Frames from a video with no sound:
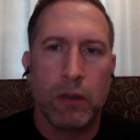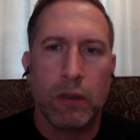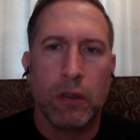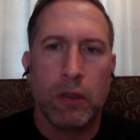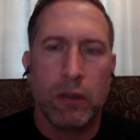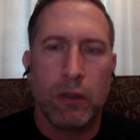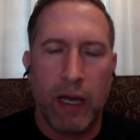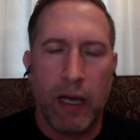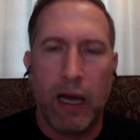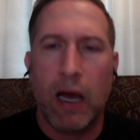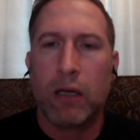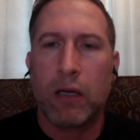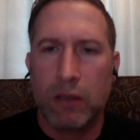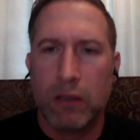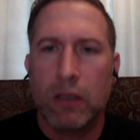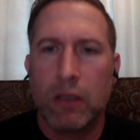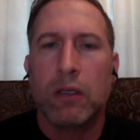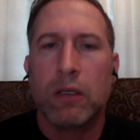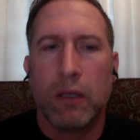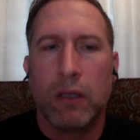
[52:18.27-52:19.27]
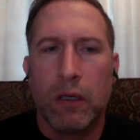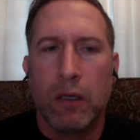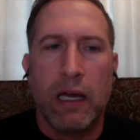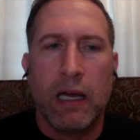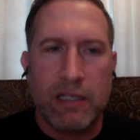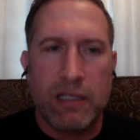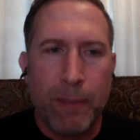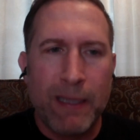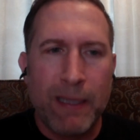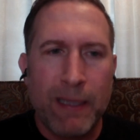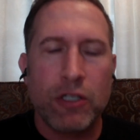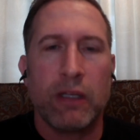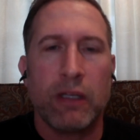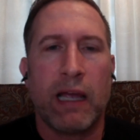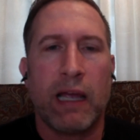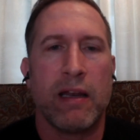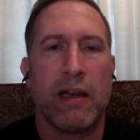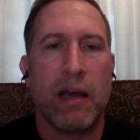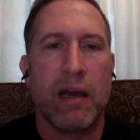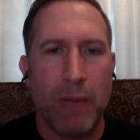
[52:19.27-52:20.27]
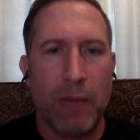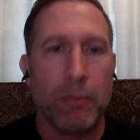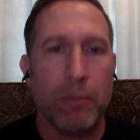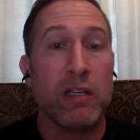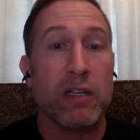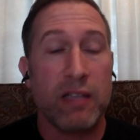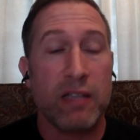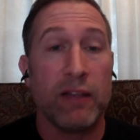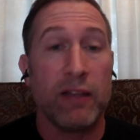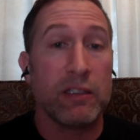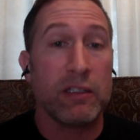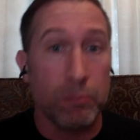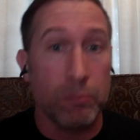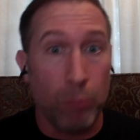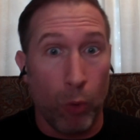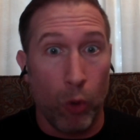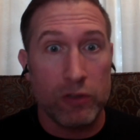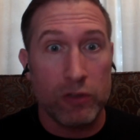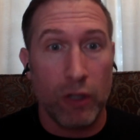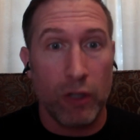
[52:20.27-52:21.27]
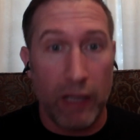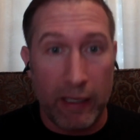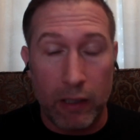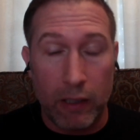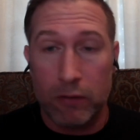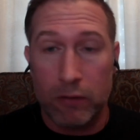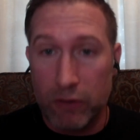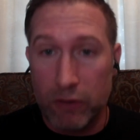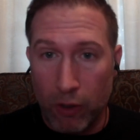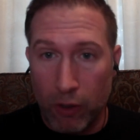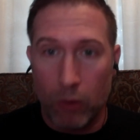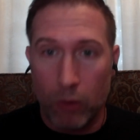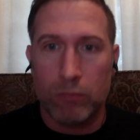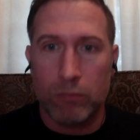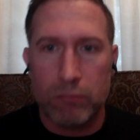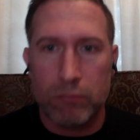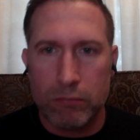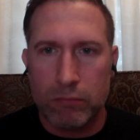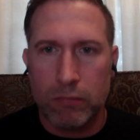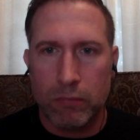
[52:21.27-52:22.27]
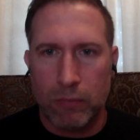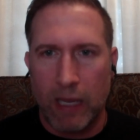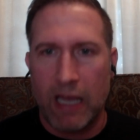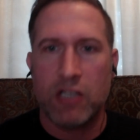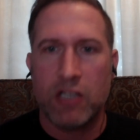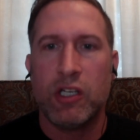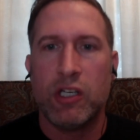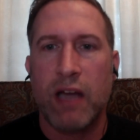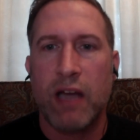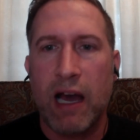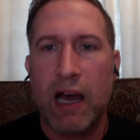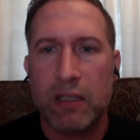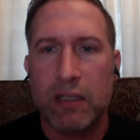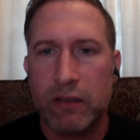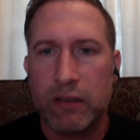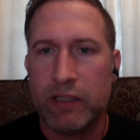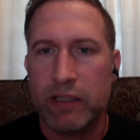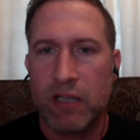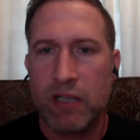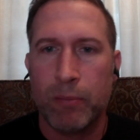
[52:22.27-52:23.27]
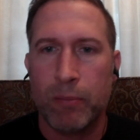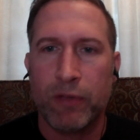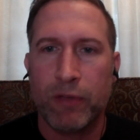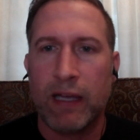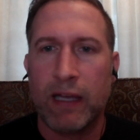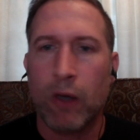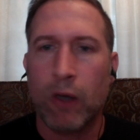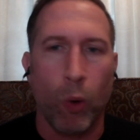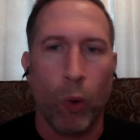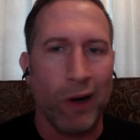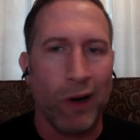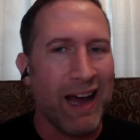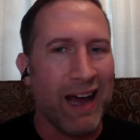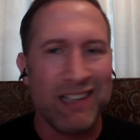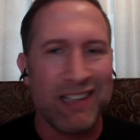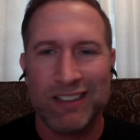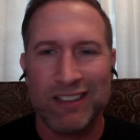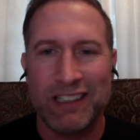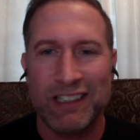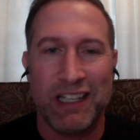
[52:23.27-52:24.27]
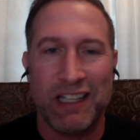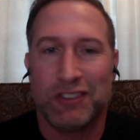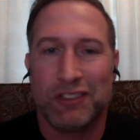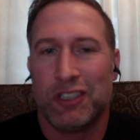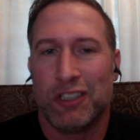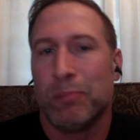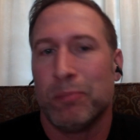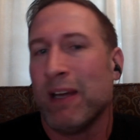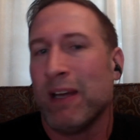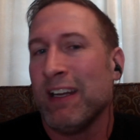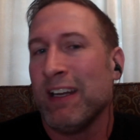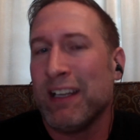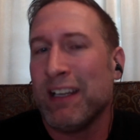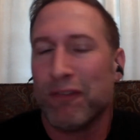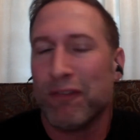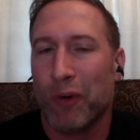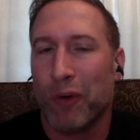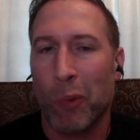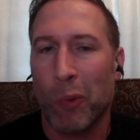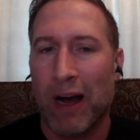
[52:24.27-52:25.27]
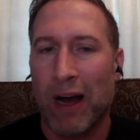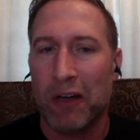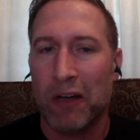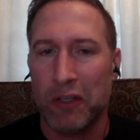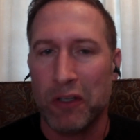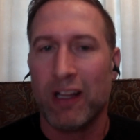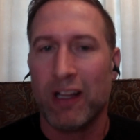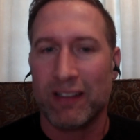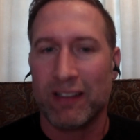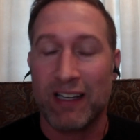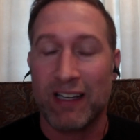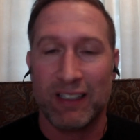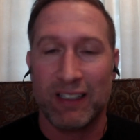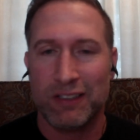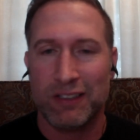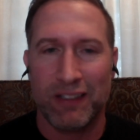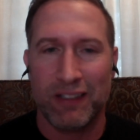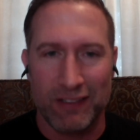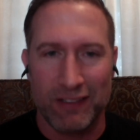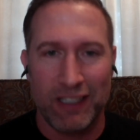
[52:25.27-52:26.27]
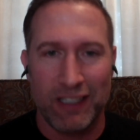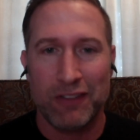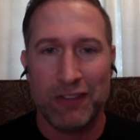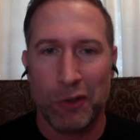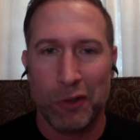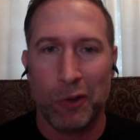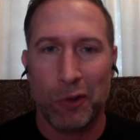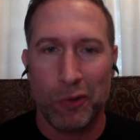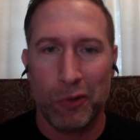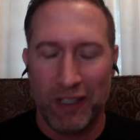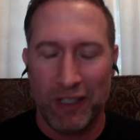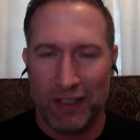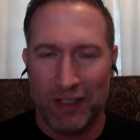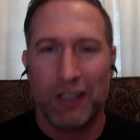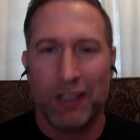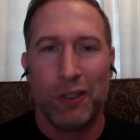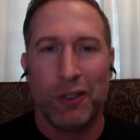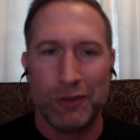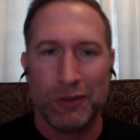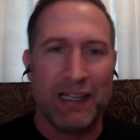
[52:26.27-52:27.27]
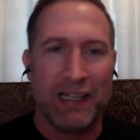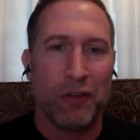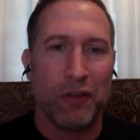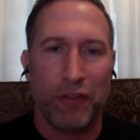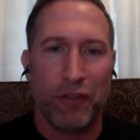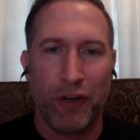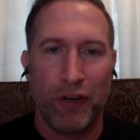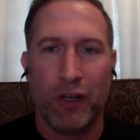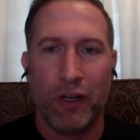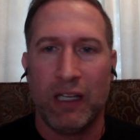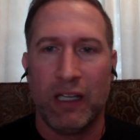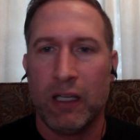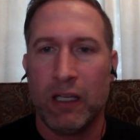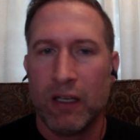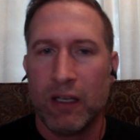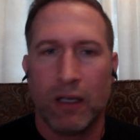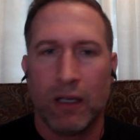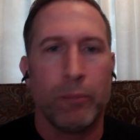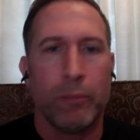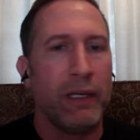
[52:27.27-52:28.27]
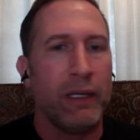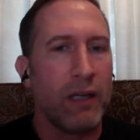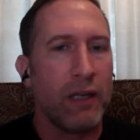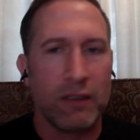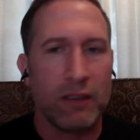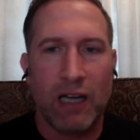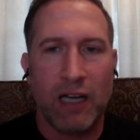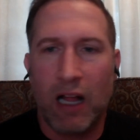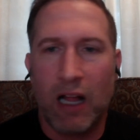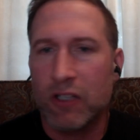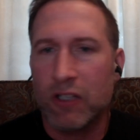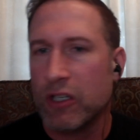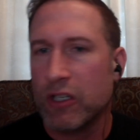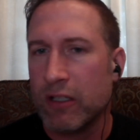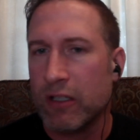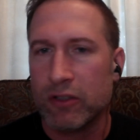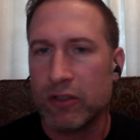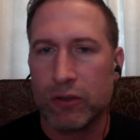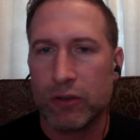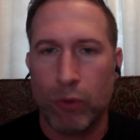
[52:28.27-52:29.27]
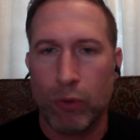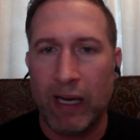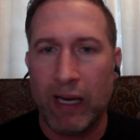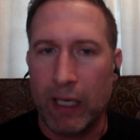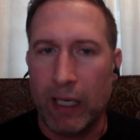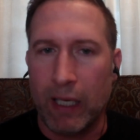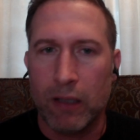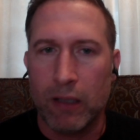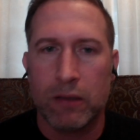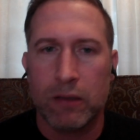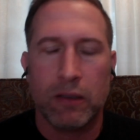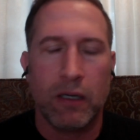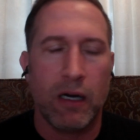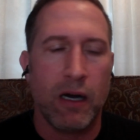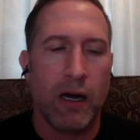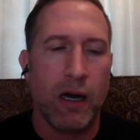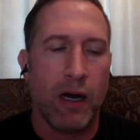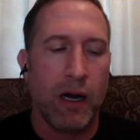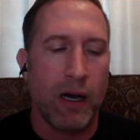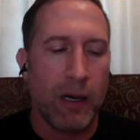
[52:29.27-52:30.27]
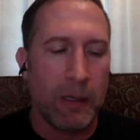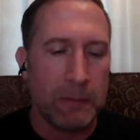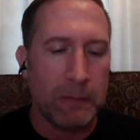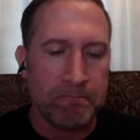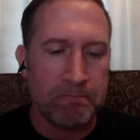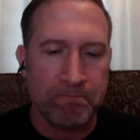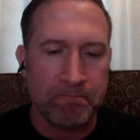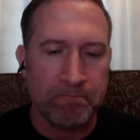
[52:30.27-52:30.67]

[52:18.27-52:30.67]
Yeah. Especially, and I'm going to say this is more so like a, aging athlete type of thing, or an athlete that's just been in it for a while. Like I said, the 10-year-old who's now 30 being on collagen is great. I